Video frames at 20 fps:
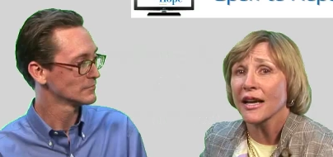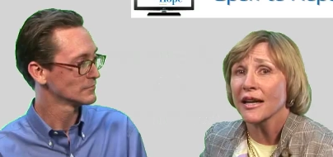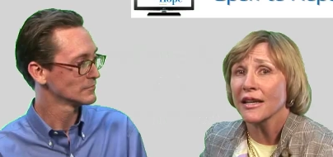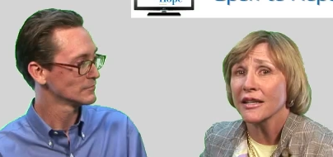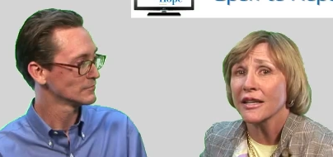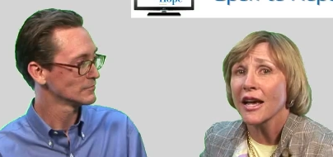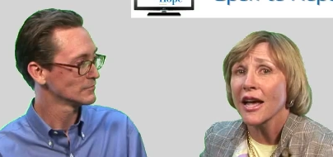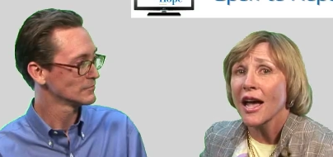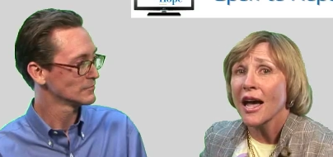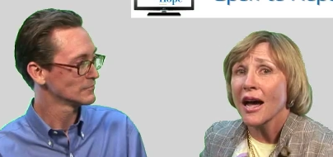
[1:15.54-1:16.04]

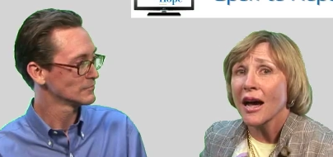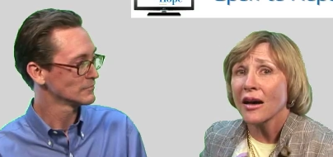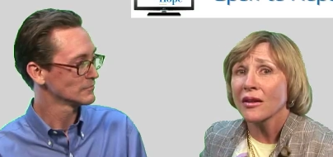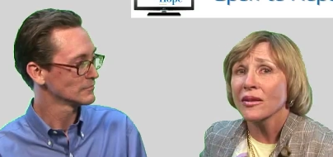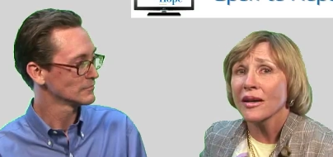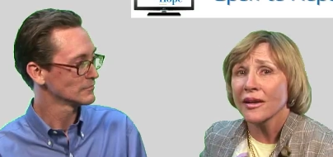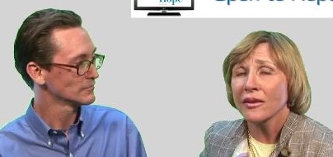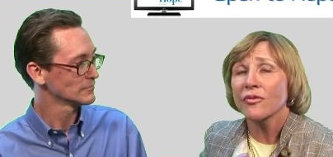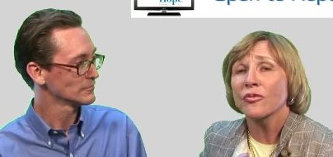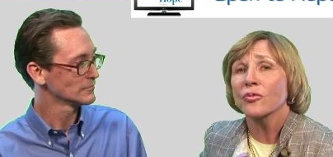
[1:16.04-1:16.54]
Speaker 1: and
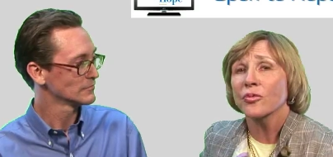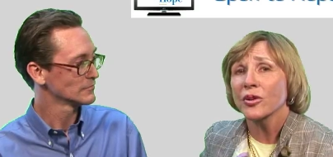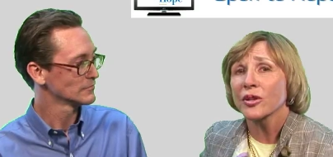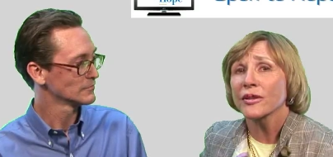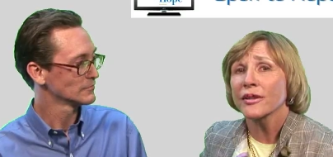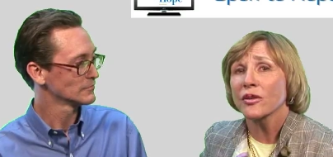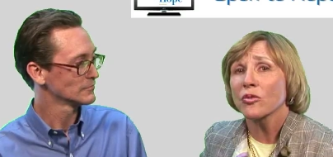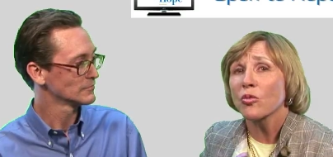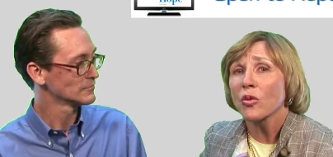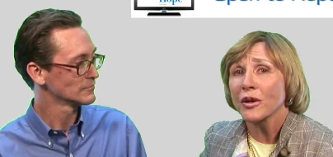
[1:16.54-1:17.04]
a lot of
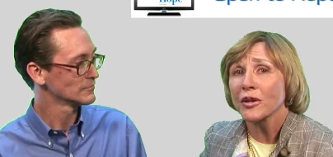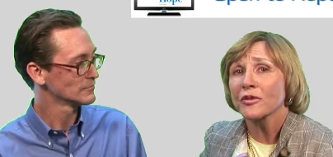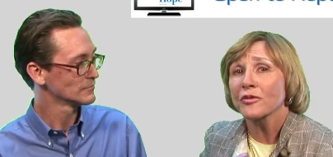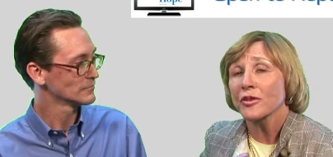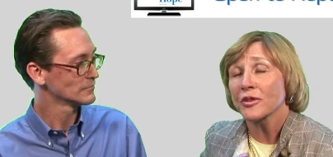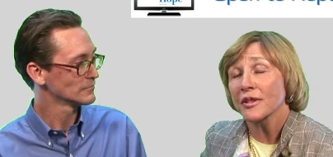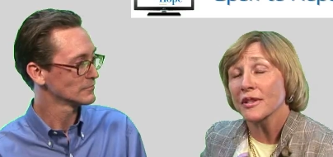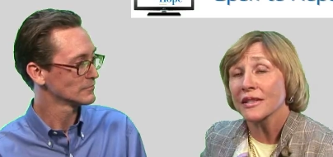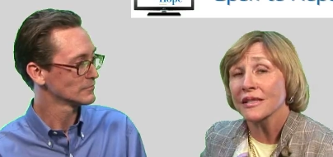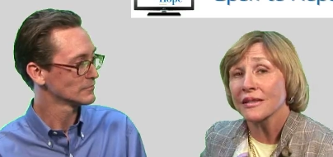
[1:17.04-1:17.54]
really
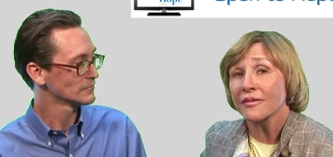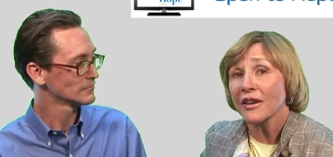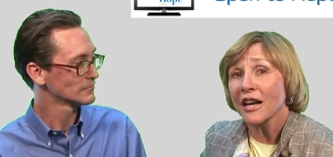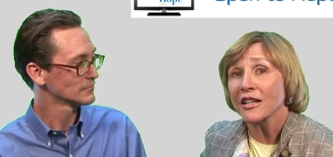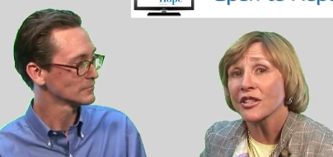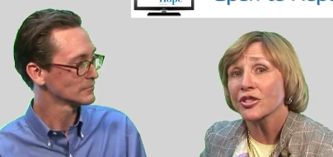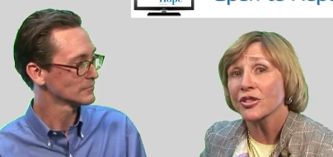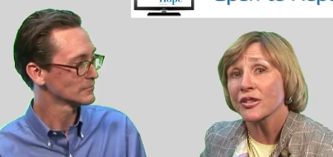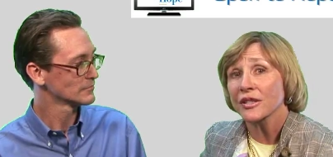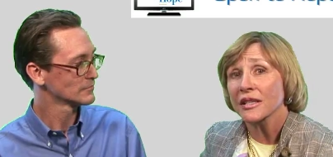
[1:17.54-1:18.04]
wonderful things have
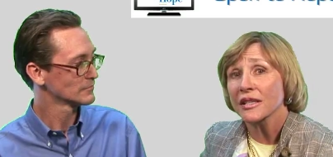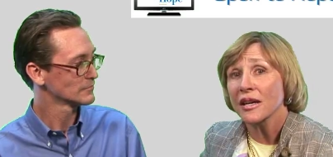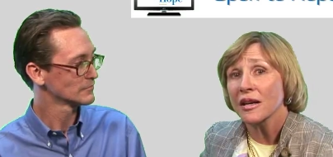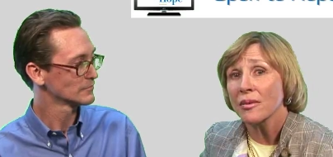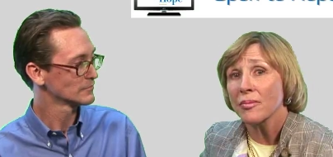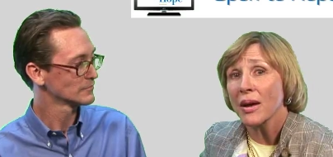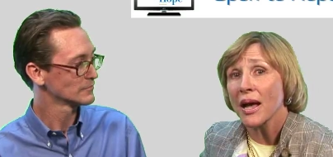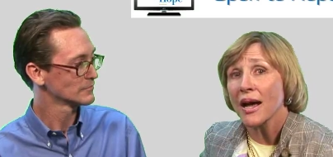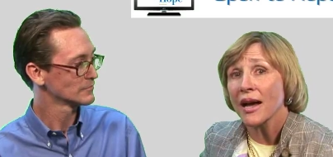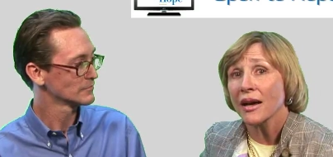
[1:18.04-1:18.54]
actually
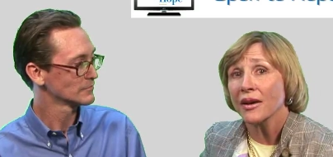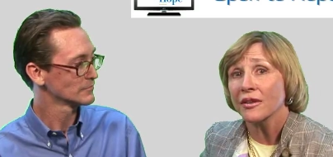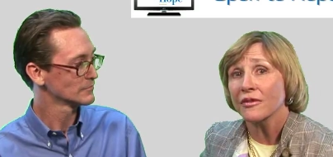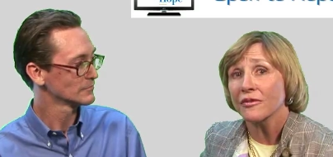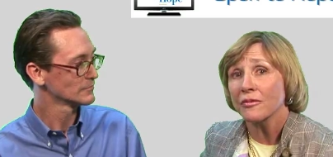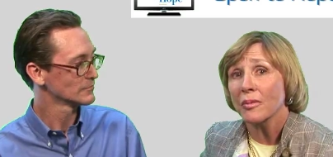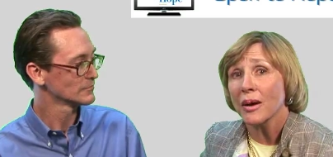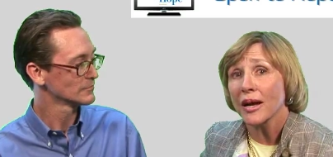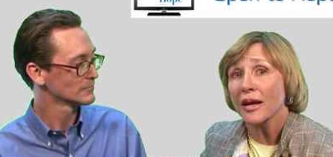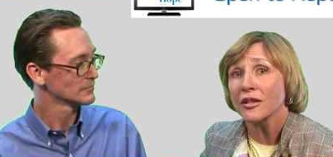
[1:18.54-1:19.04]
come out
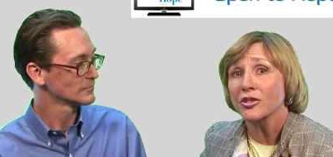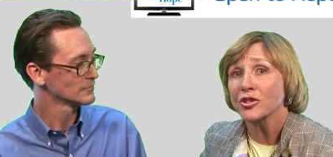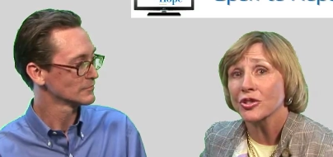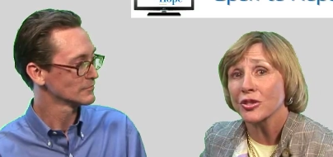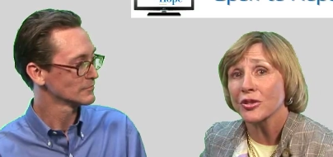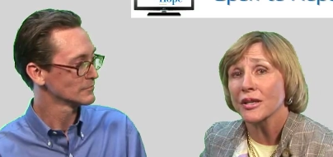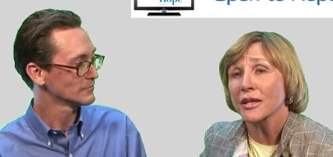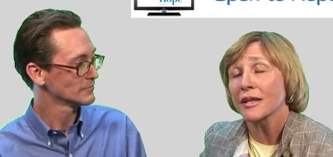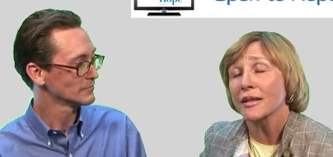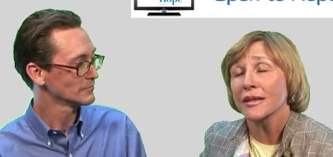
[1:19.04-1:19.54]
of my
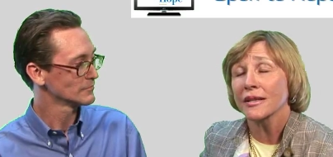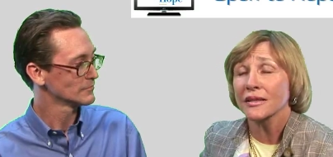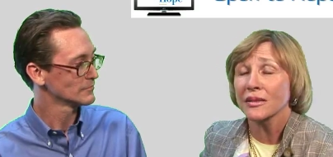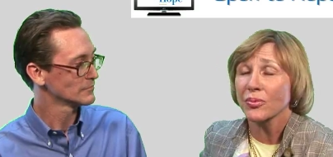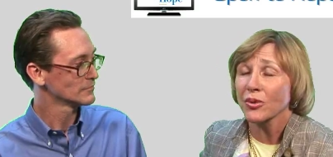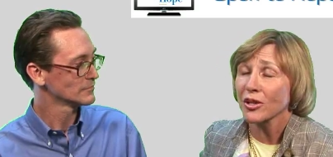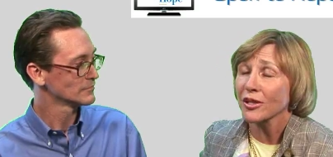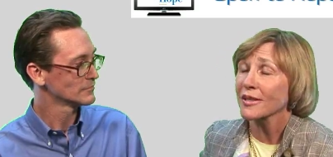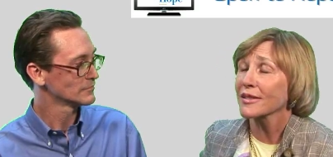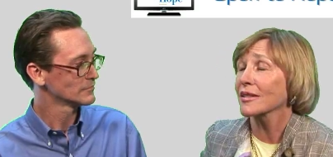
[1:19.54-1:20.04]
journey and
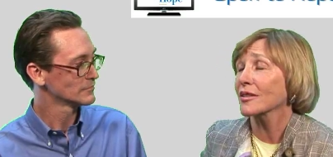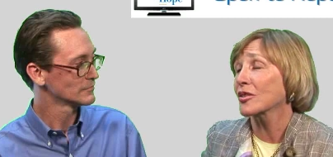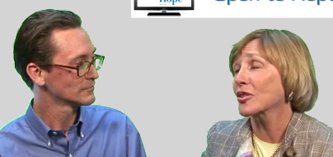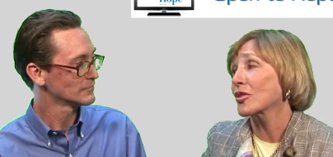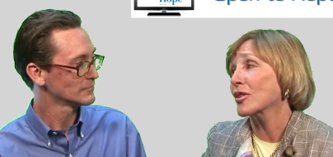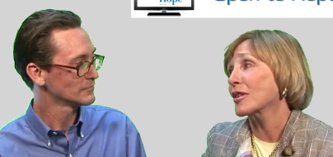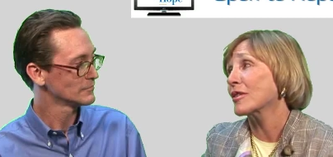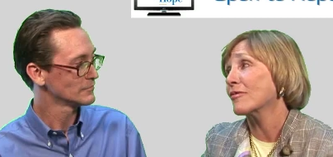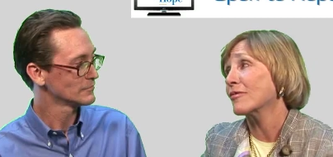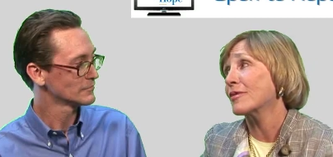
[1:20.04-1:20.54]
experience
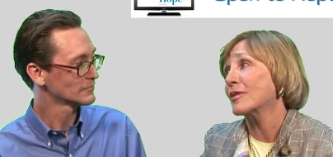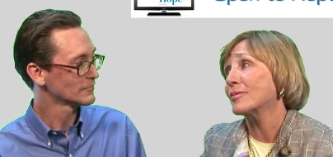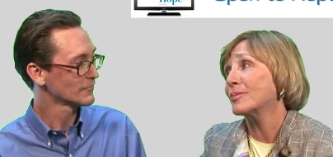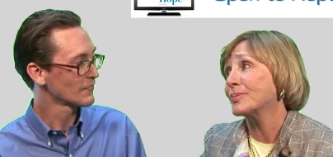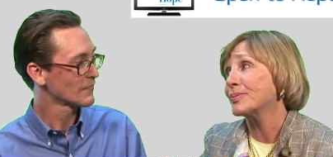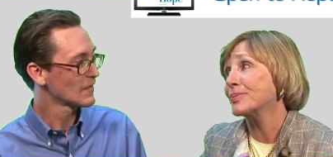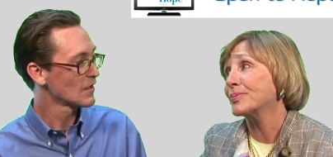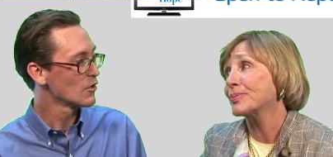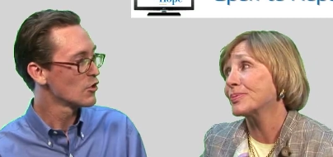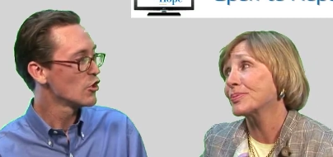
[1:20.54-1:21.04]
in grief.
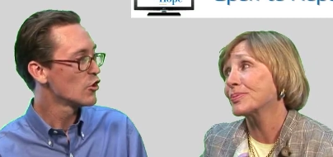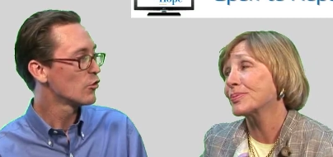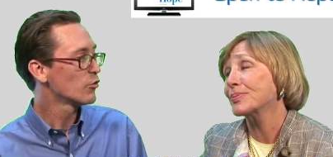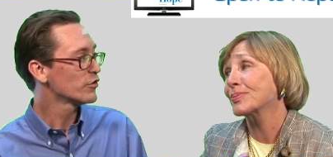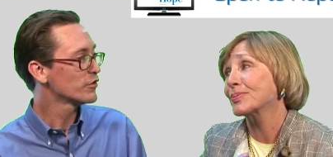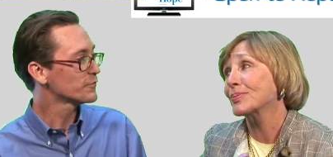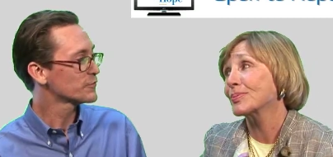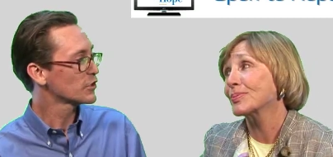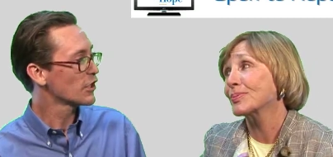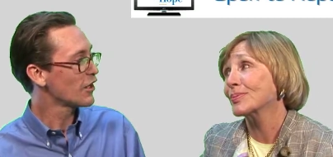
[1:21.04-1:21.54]

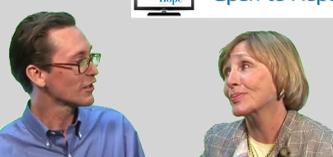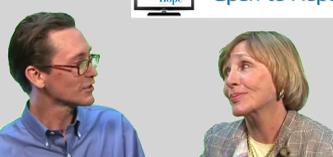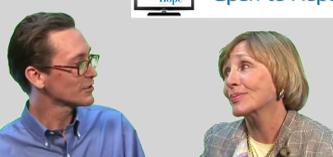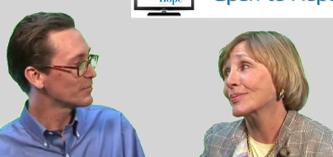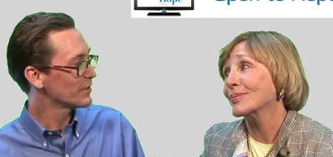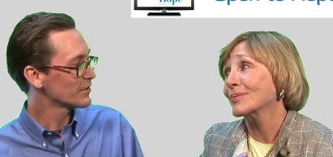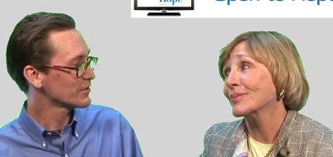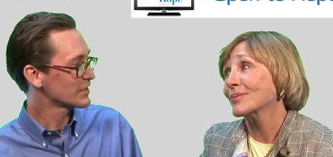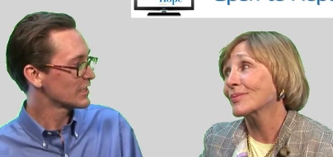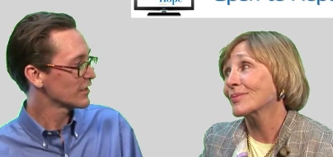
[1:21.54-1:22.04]
Speaker 2: We've
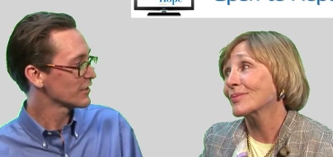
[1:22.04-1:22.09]
talked about